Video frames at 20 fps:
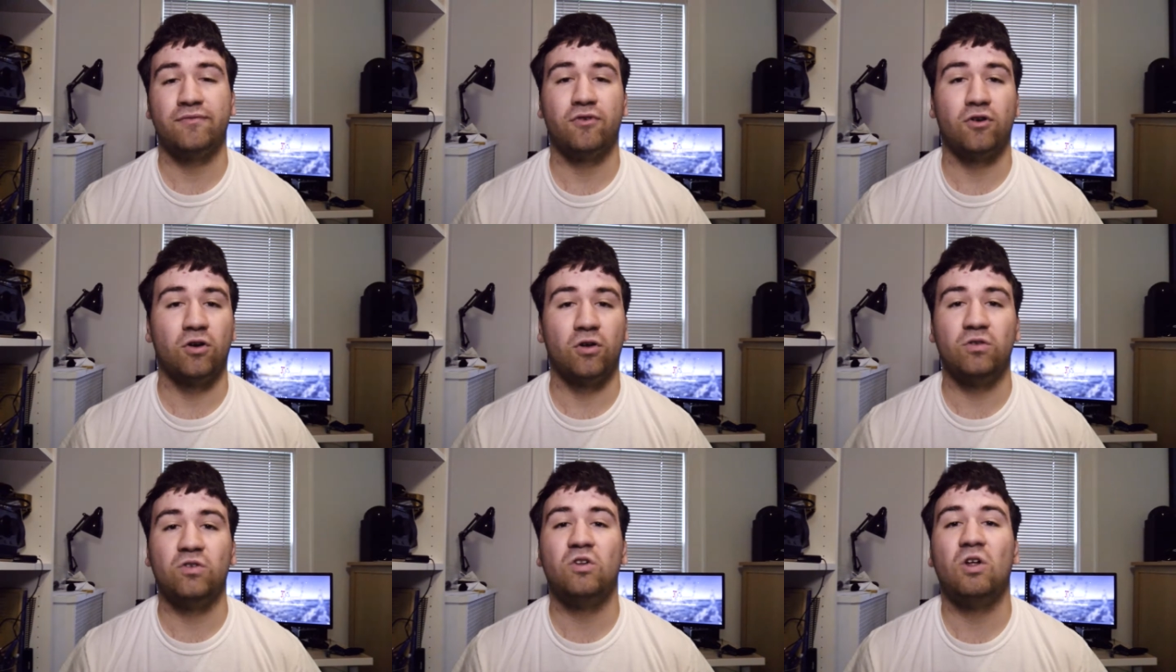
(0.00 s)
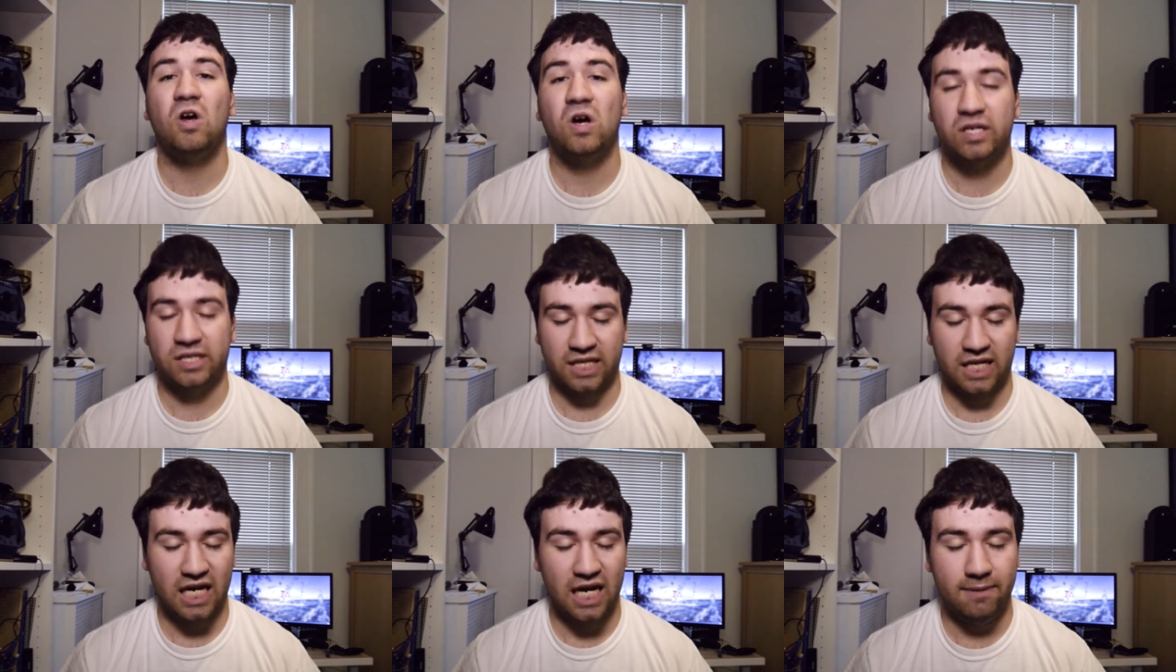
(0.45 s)
for a
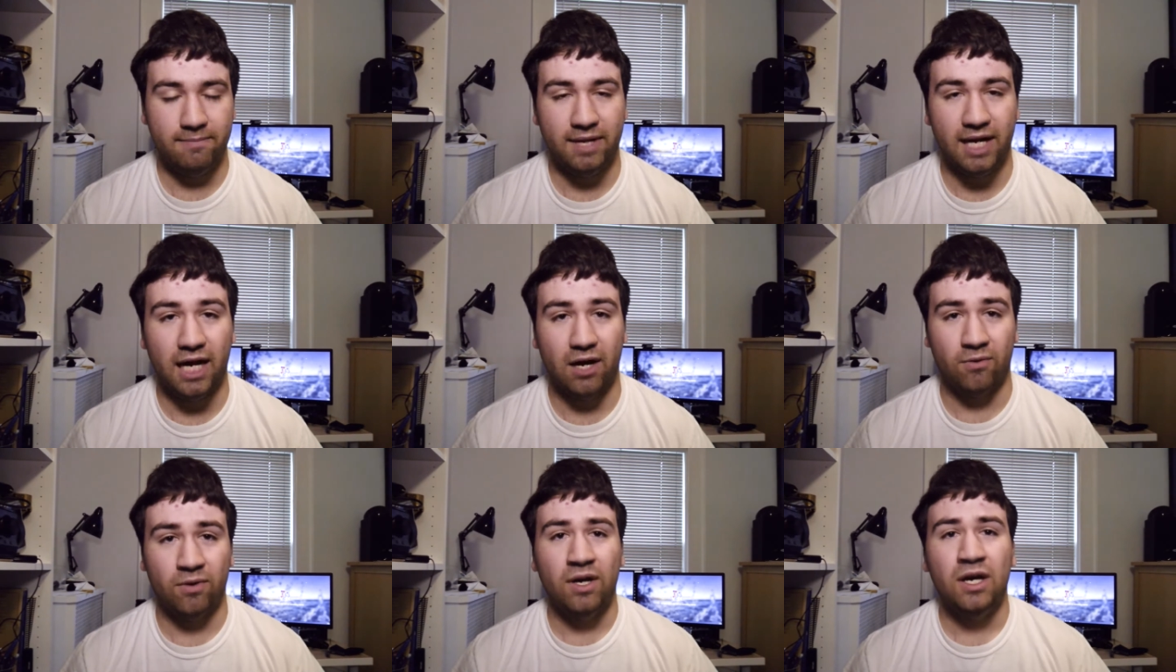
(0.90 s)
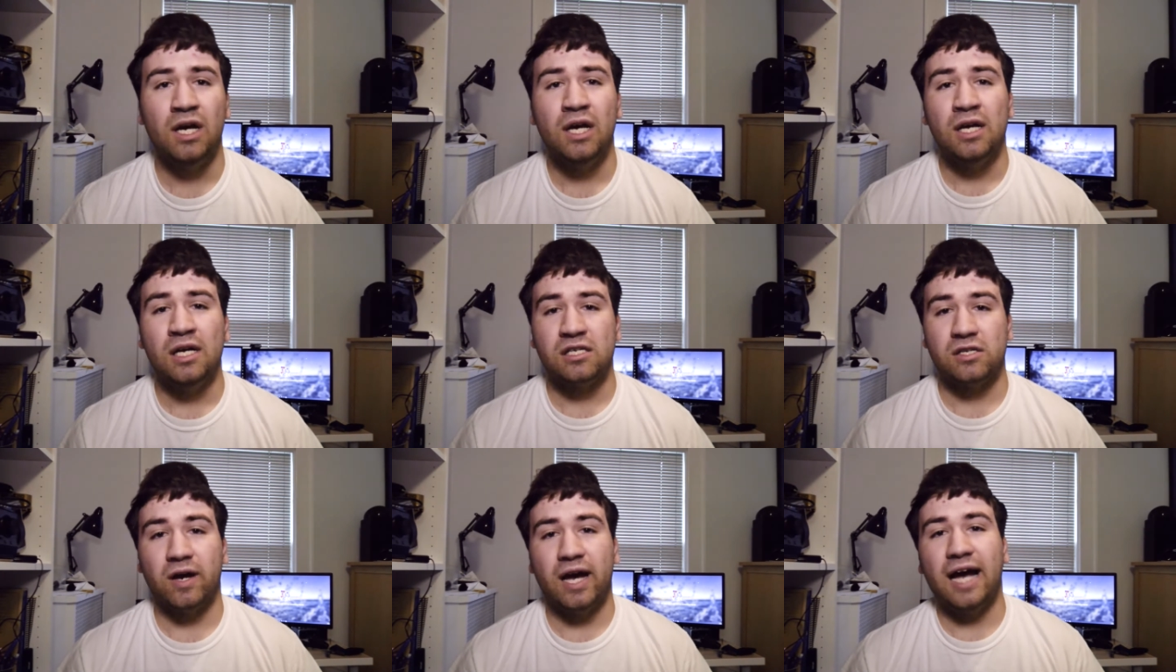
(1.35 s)
long time now.
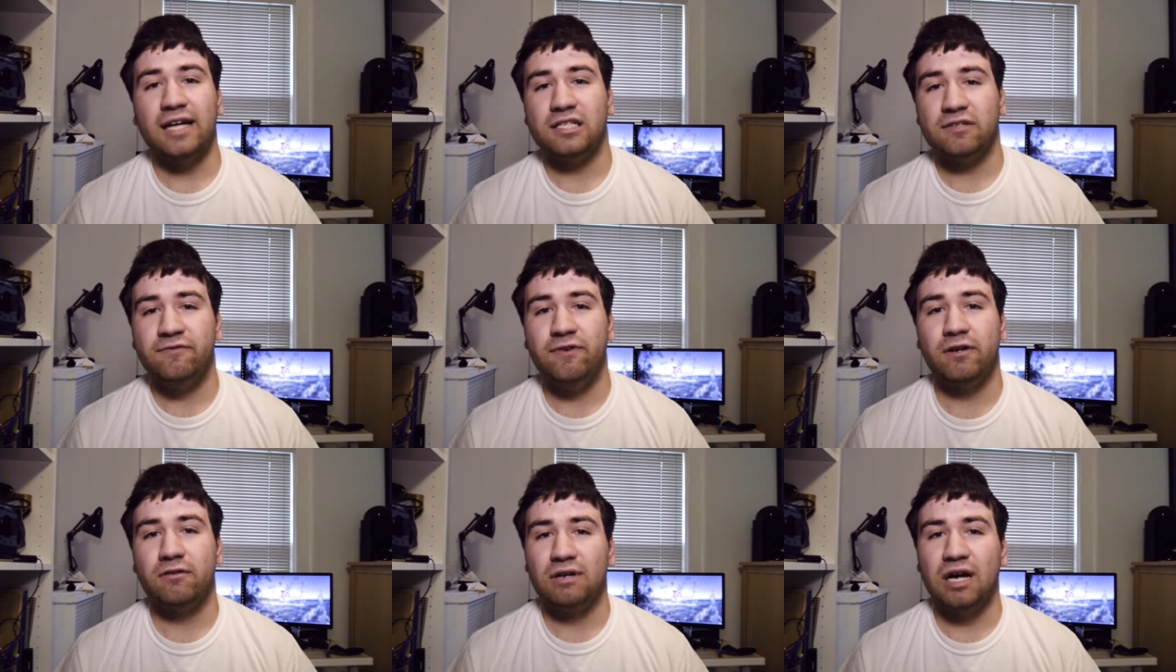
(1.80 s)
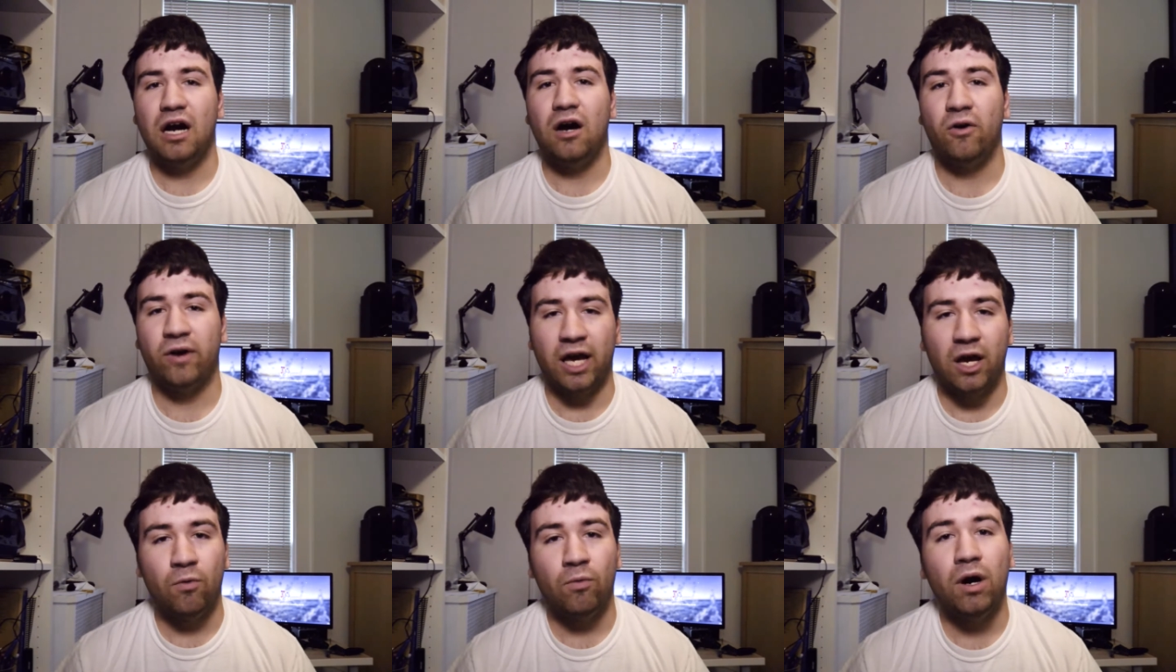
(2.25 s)
So I had to figure out,
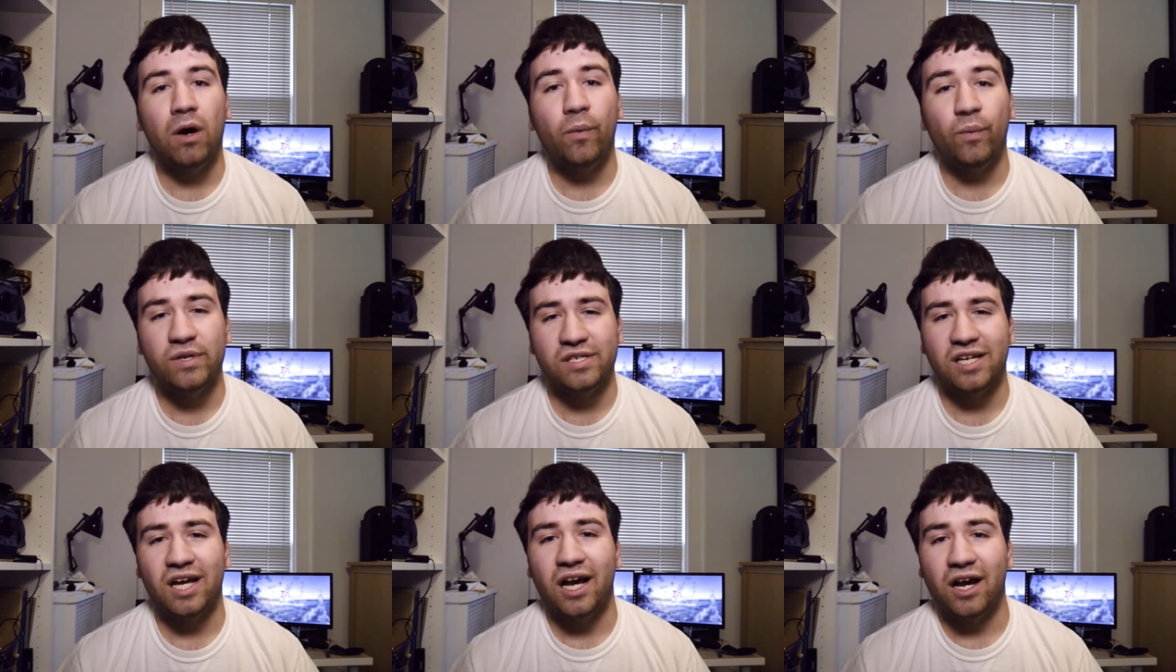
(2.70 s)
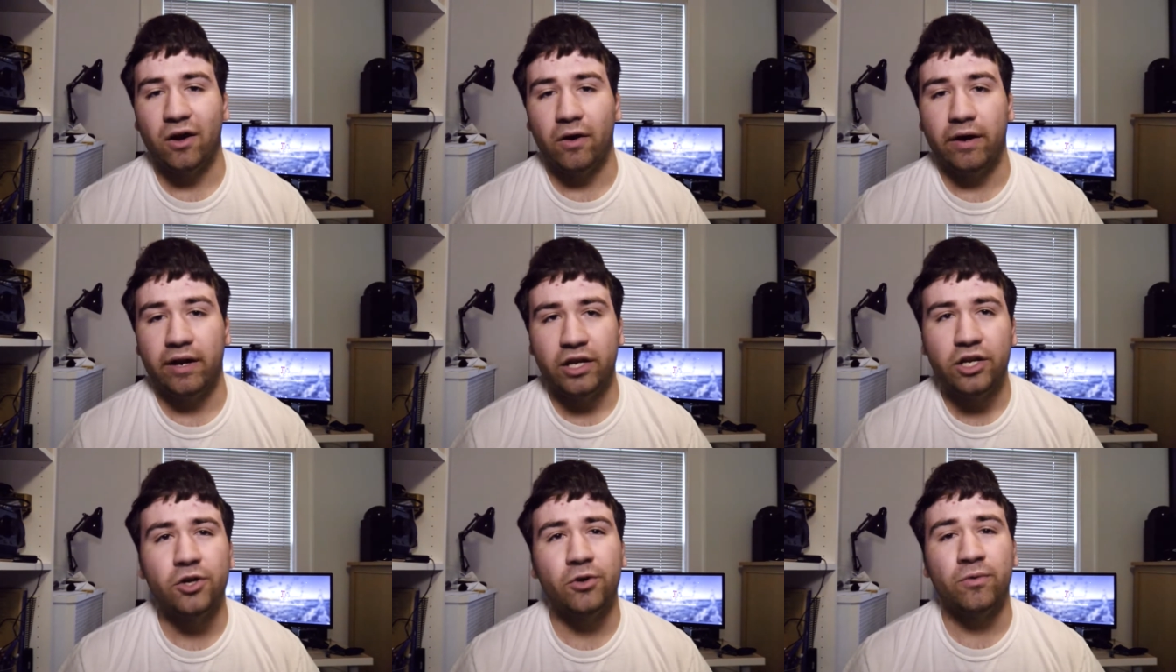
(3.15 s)
okay, what was I
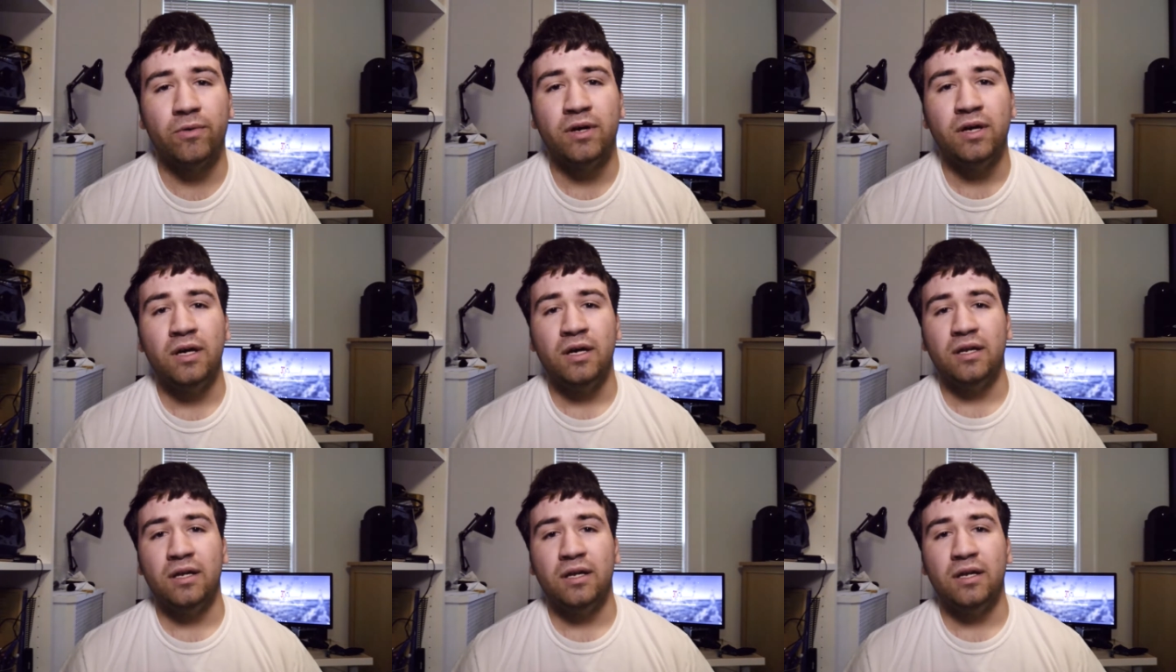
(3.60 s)
going to do?